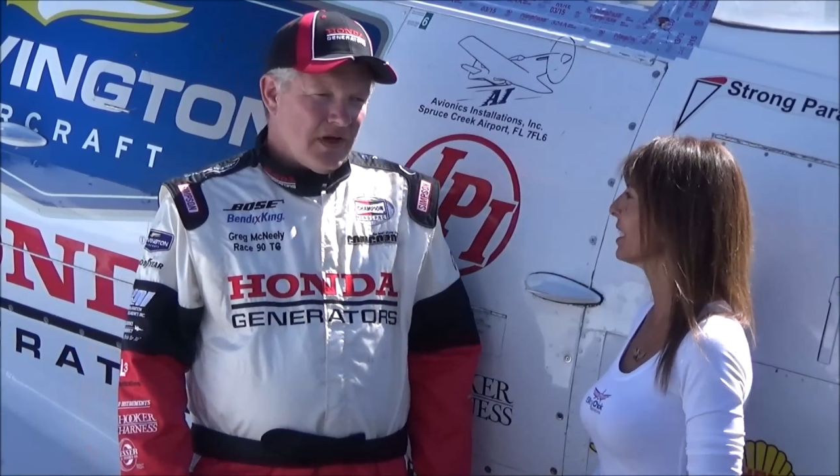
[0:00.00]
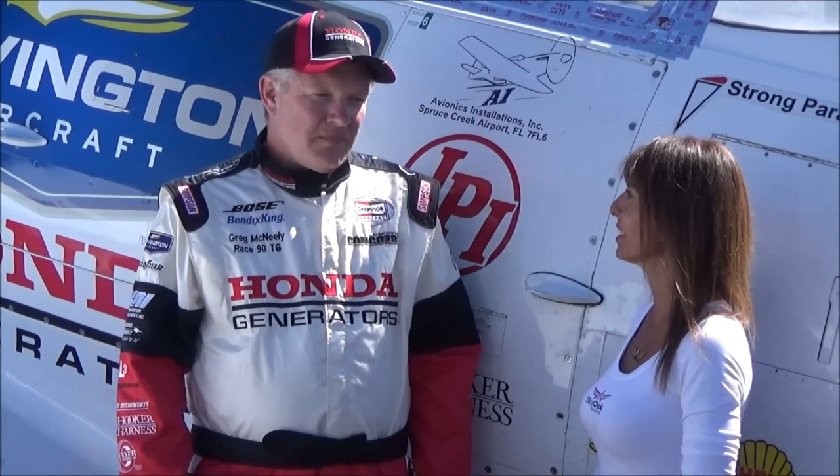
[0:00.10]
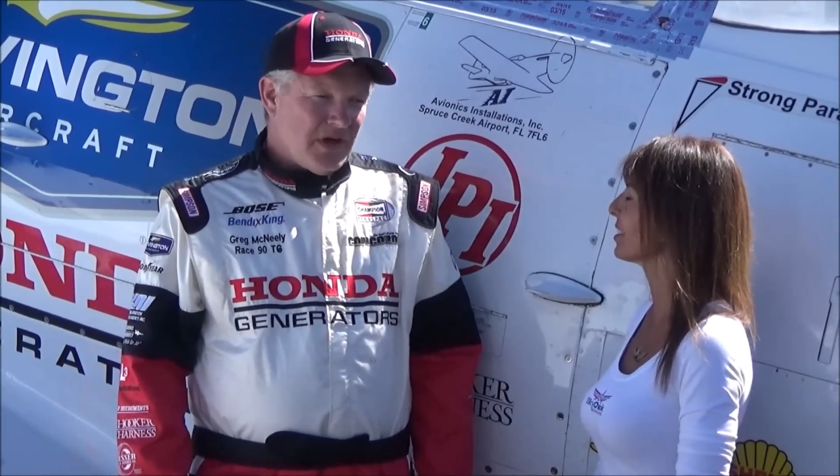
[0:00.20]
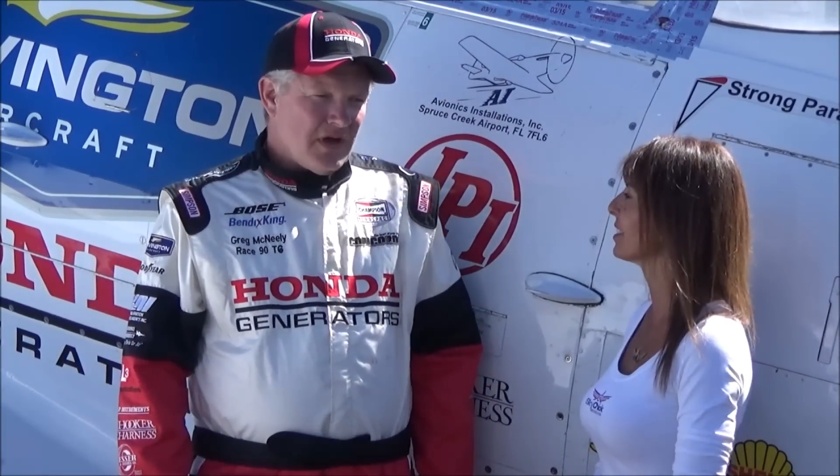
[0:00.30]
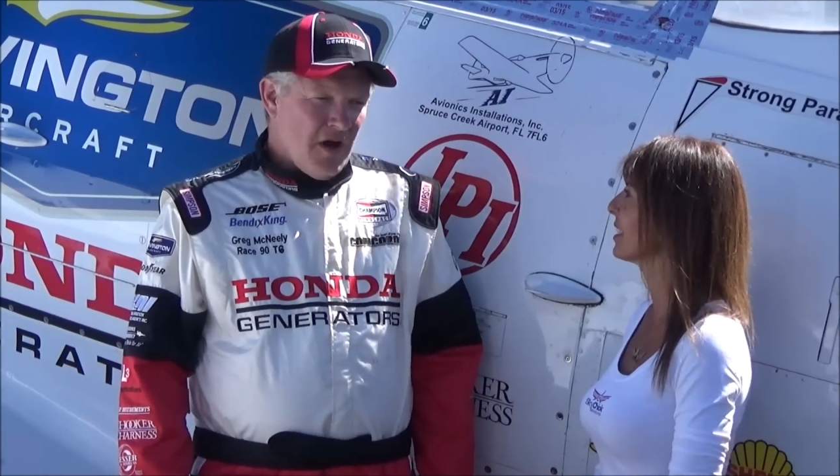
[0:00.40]

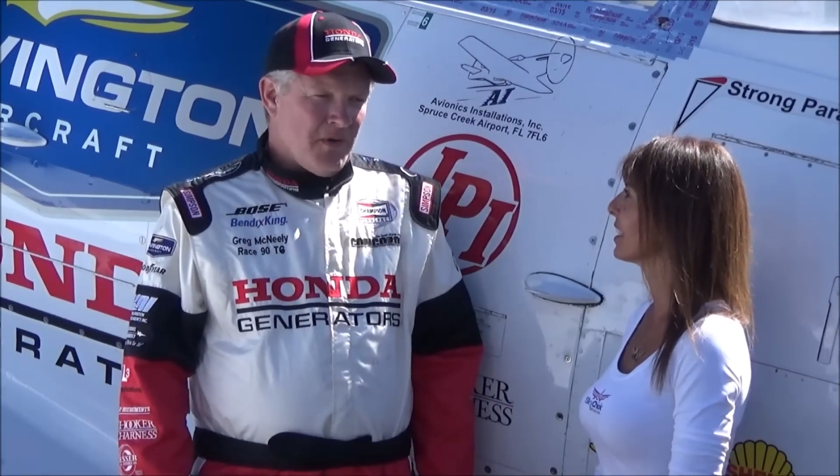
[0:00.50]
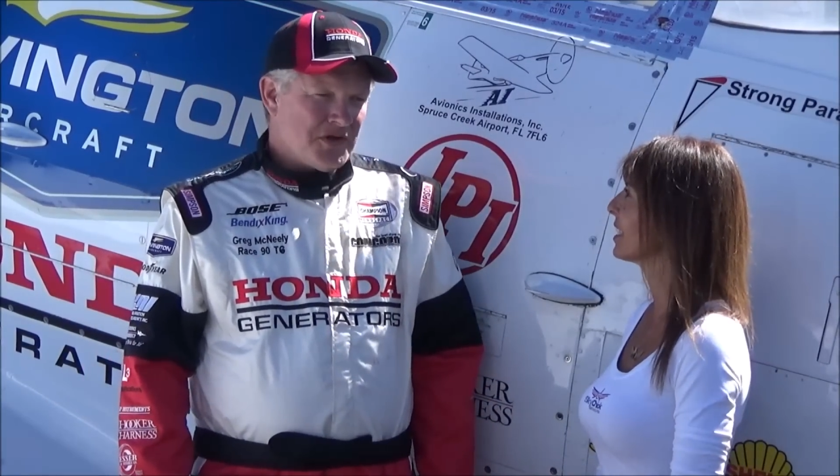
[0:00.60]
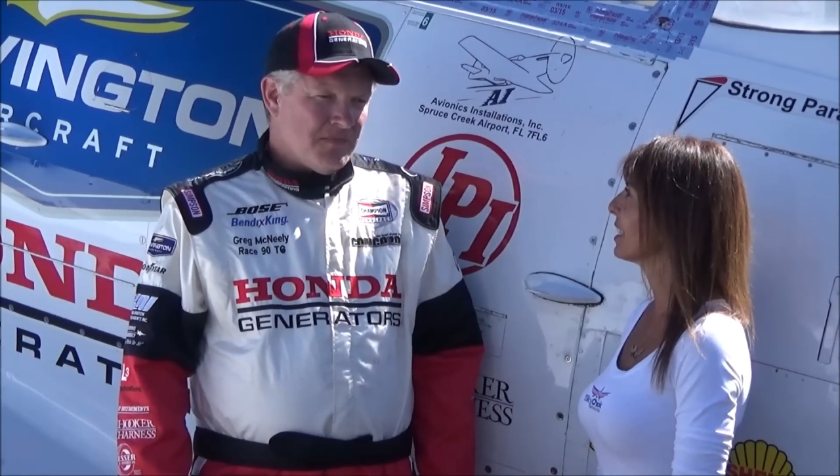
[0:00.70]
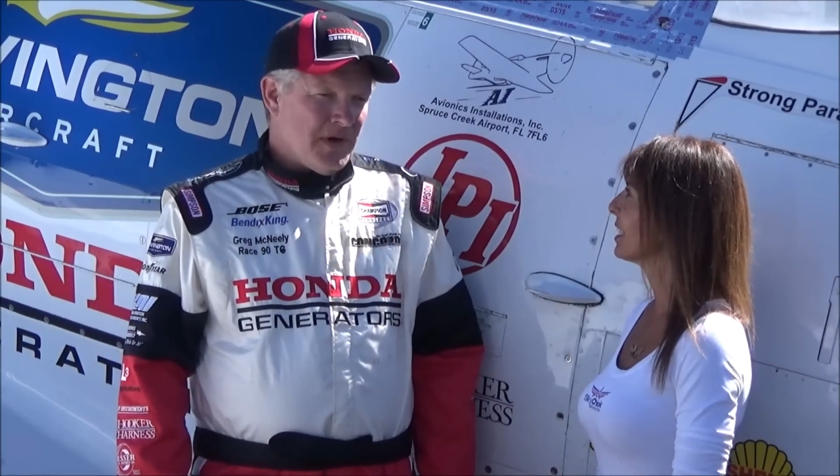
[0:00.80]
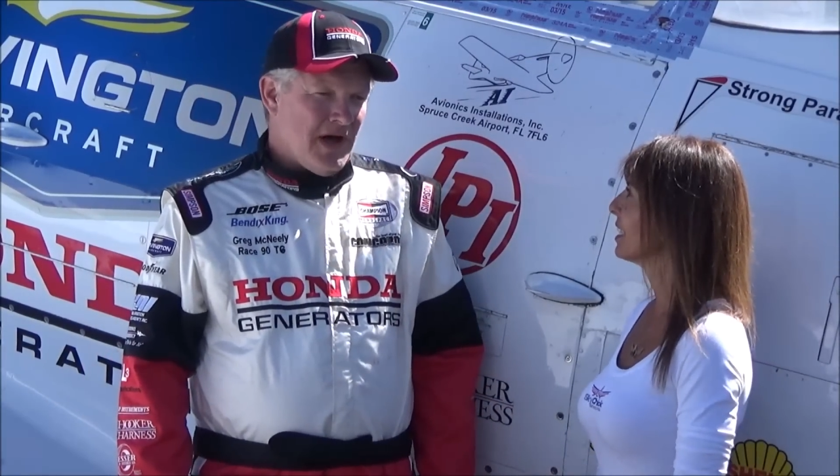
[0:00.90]
It'd be
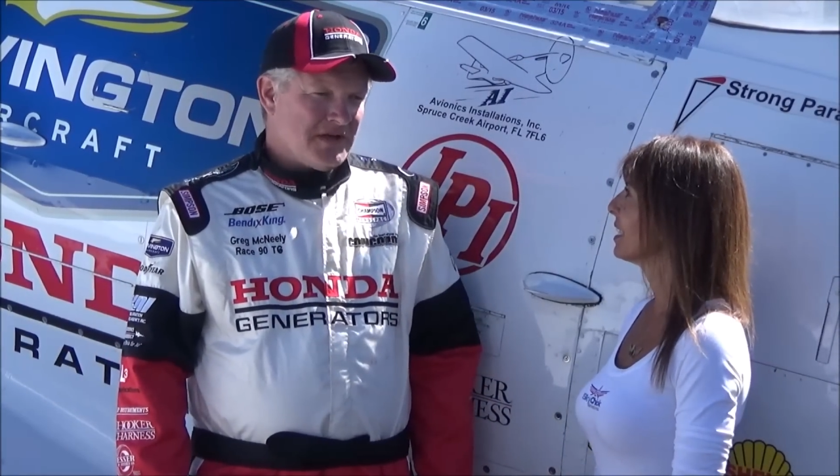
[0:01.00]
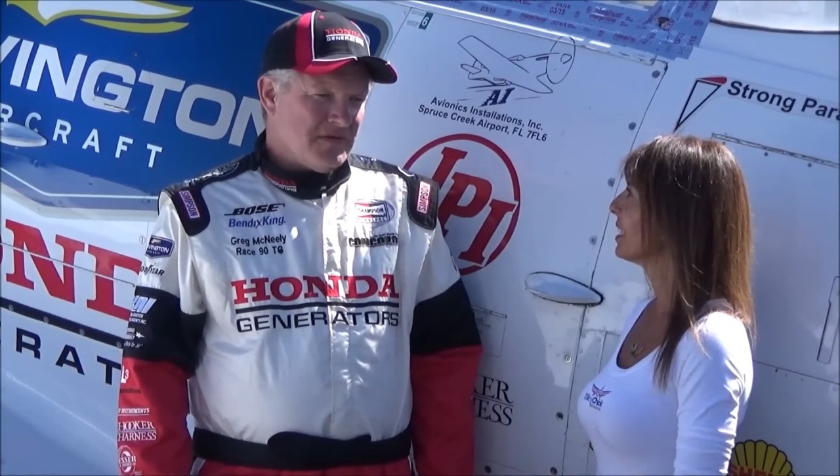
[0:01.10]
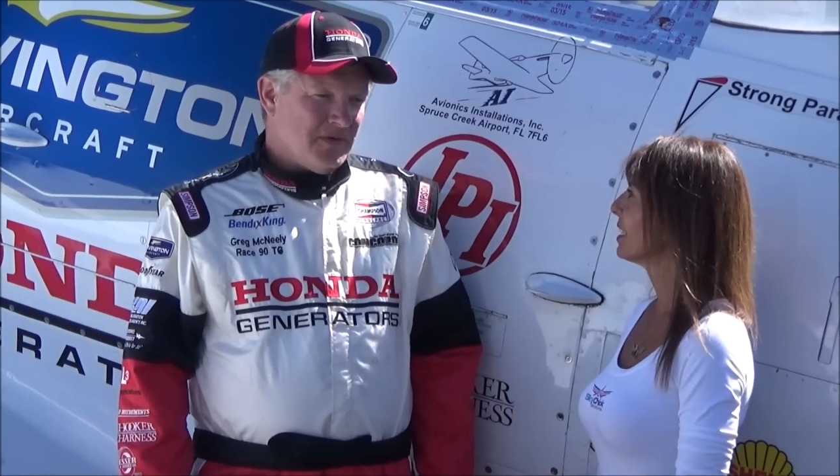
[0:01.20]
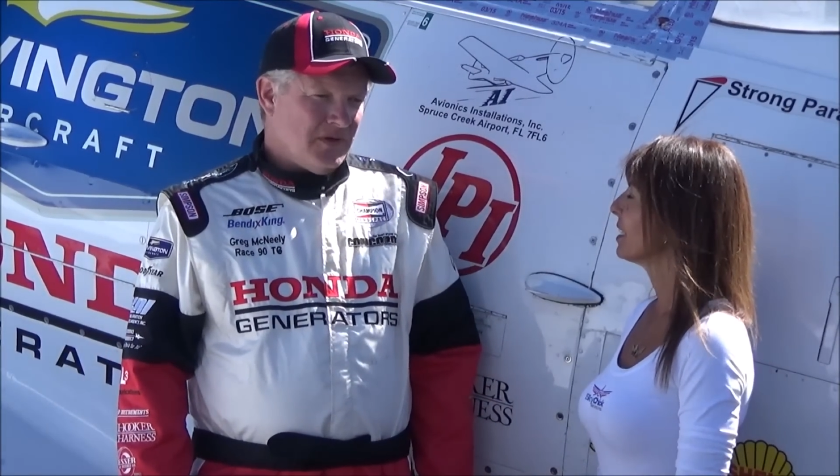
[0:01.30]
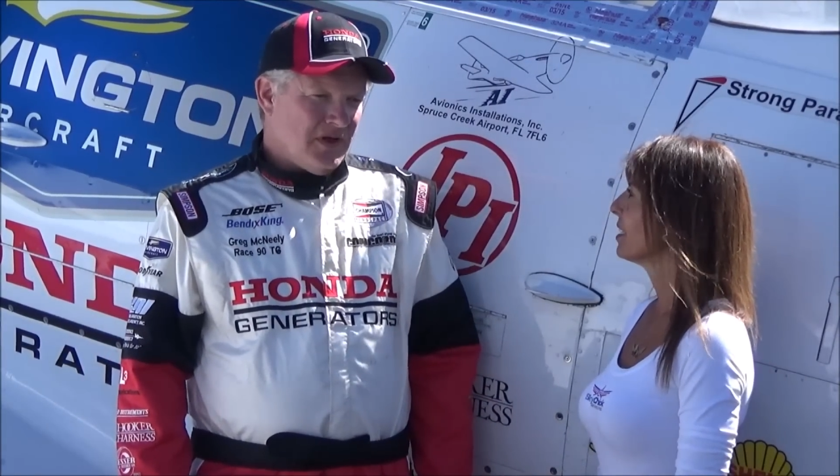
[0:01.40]
almost
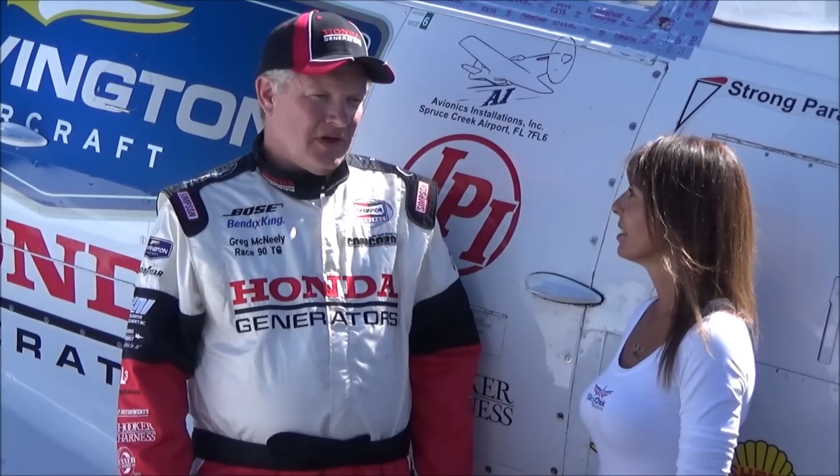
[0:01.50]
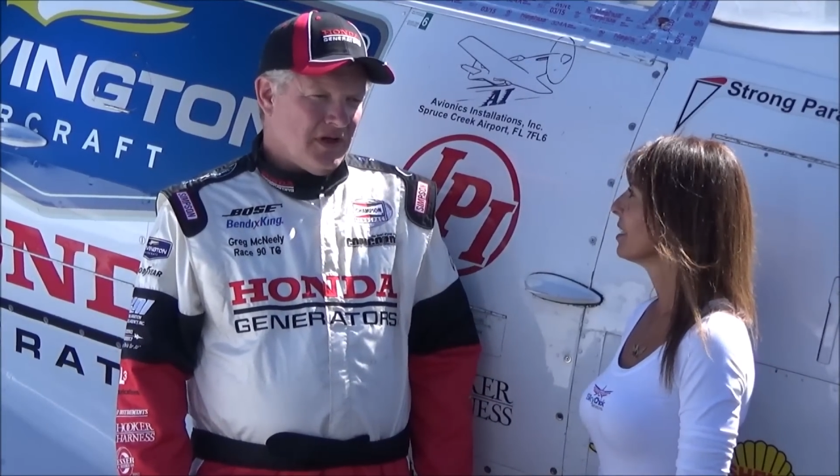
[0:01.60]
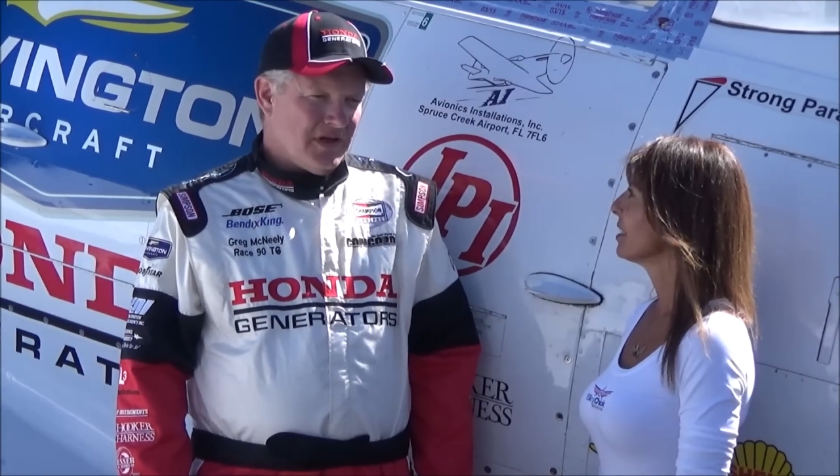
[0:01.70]
impossible.